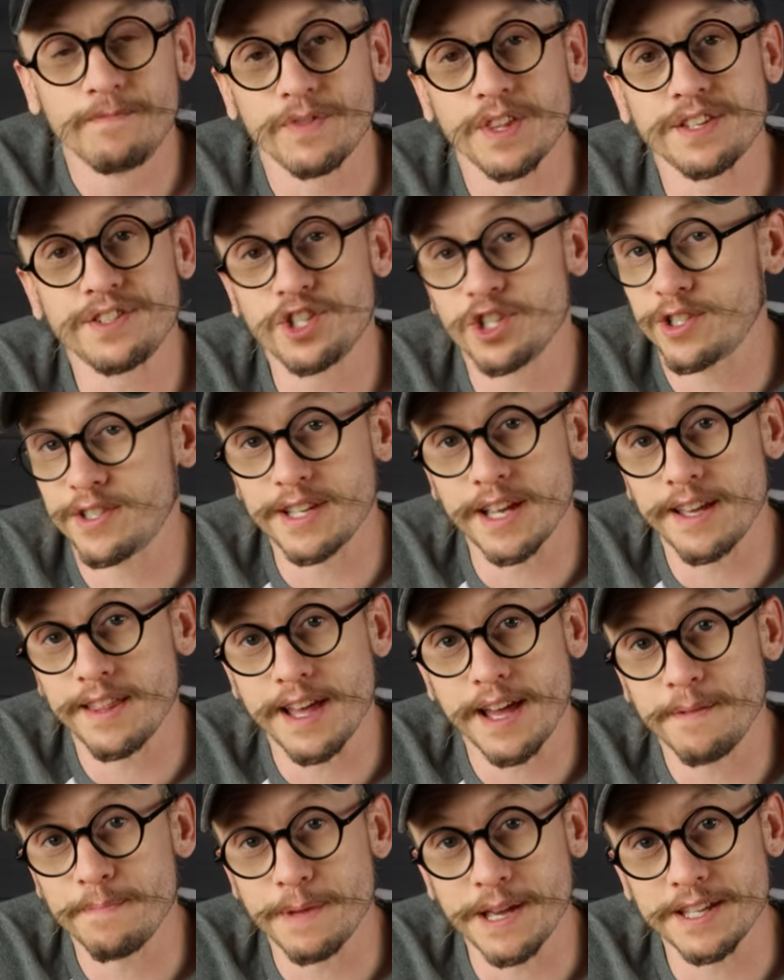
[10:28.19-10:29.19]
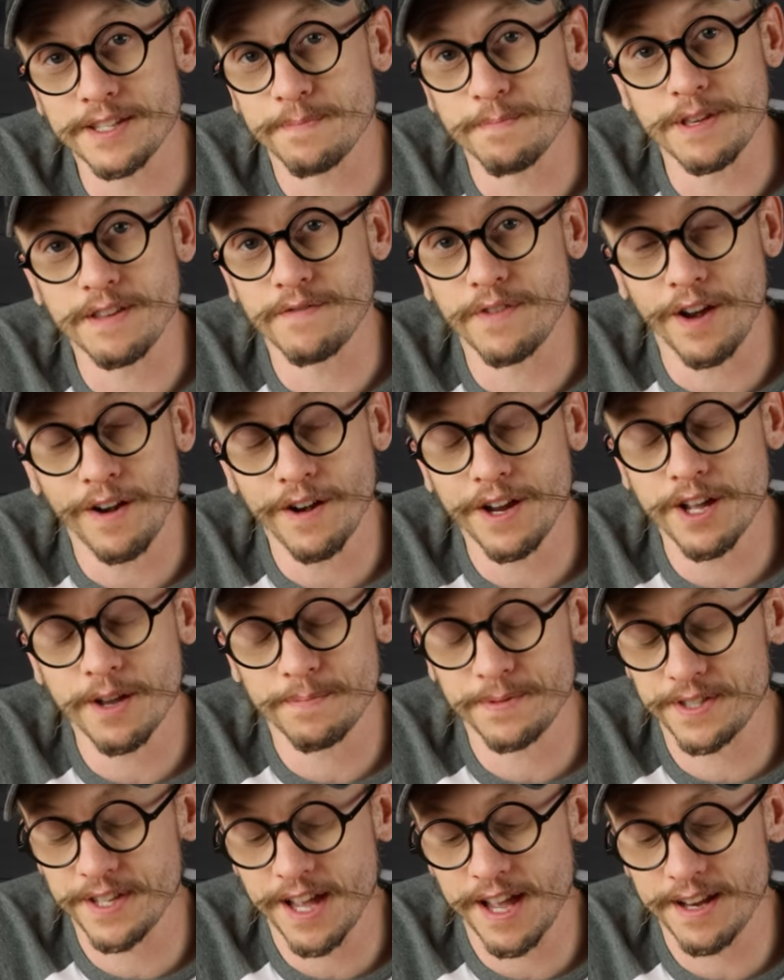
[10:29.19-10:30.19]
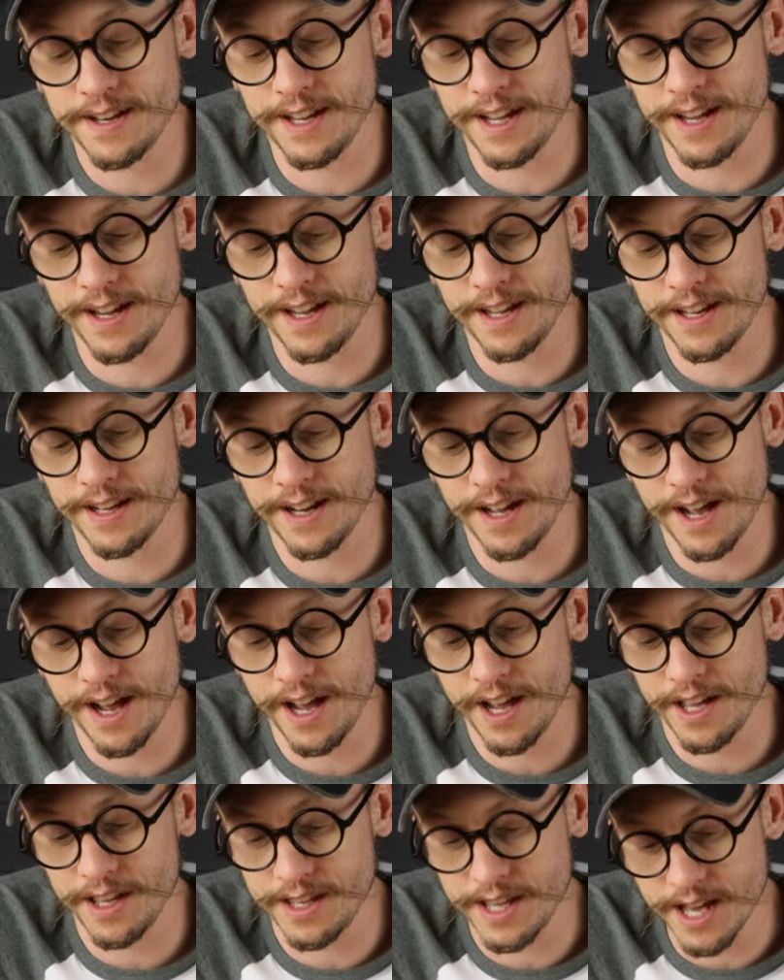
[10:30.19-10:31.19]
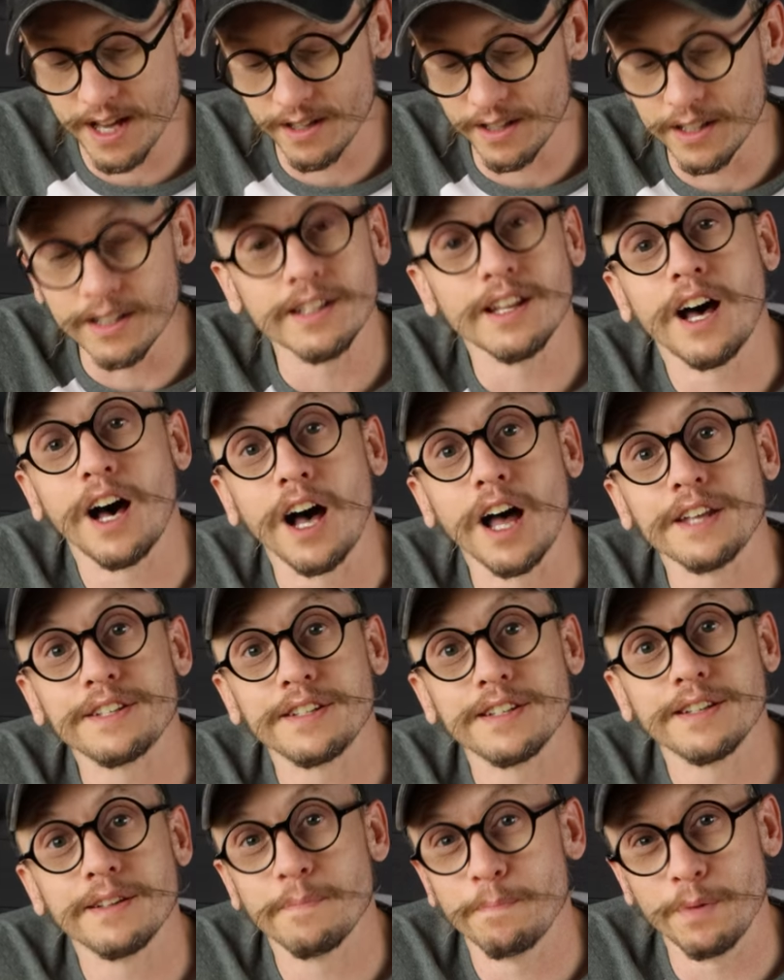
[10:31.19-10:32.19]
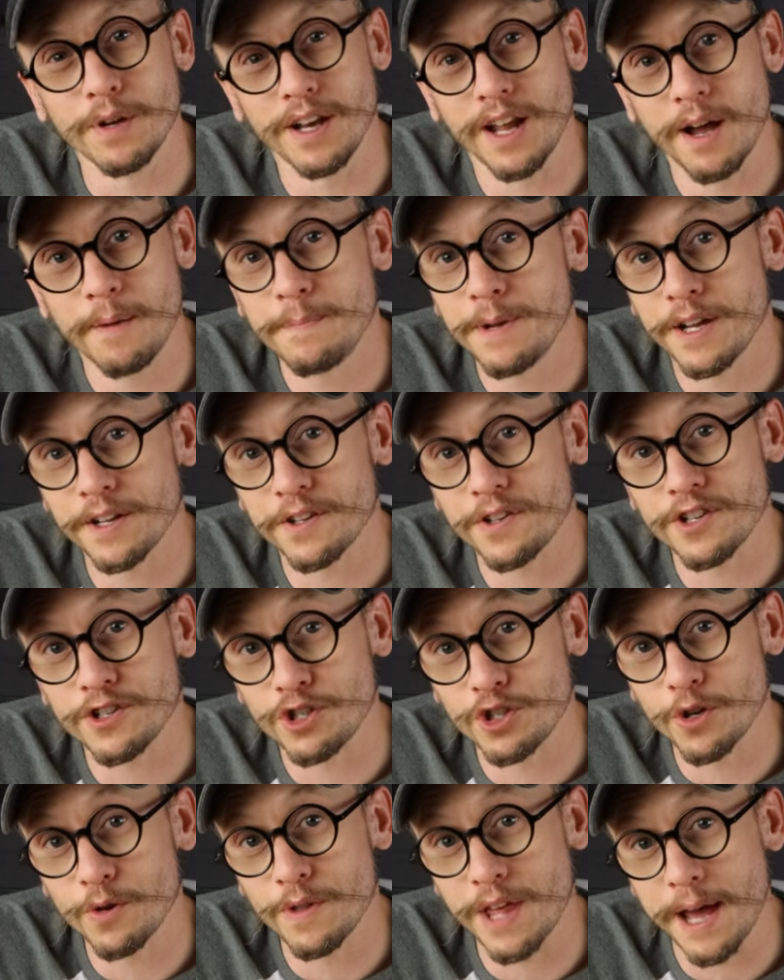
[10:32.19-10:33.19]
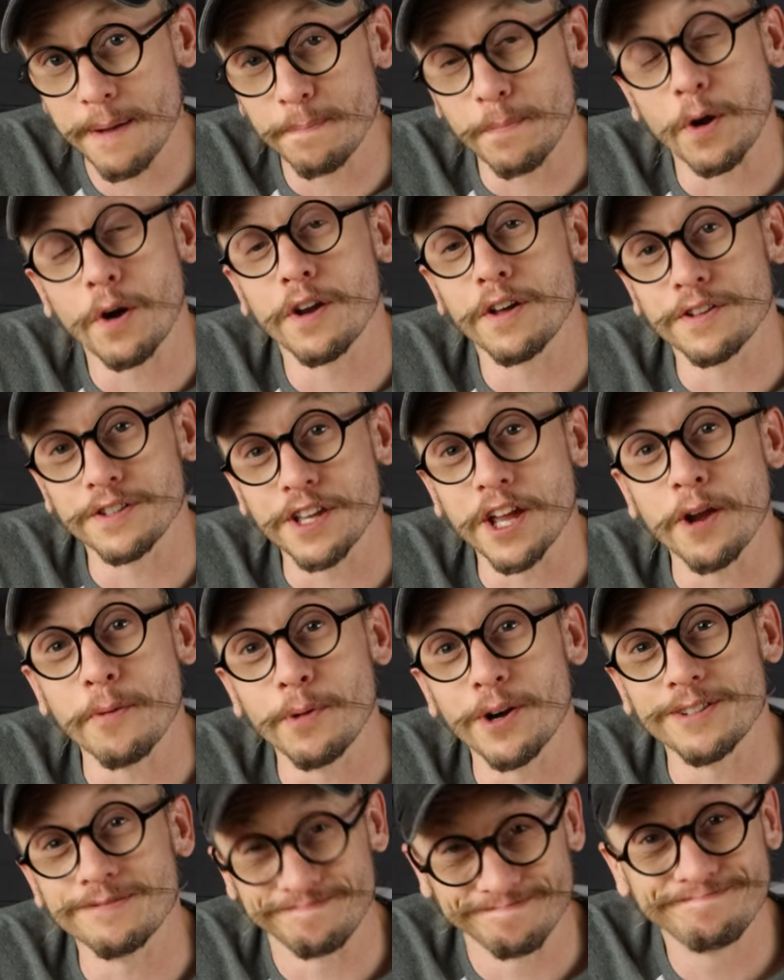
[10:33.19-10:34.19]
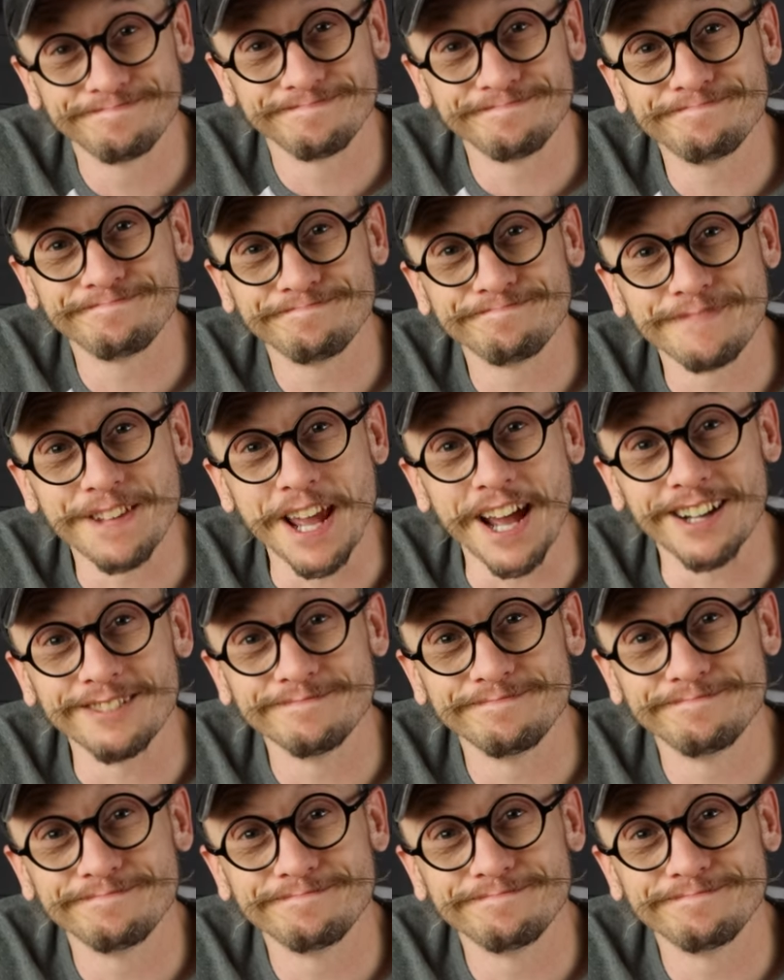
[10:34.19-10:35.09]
Let's just say that makes me very upset and I yell a lot, but I'm not going to show that part on camera. Yeah.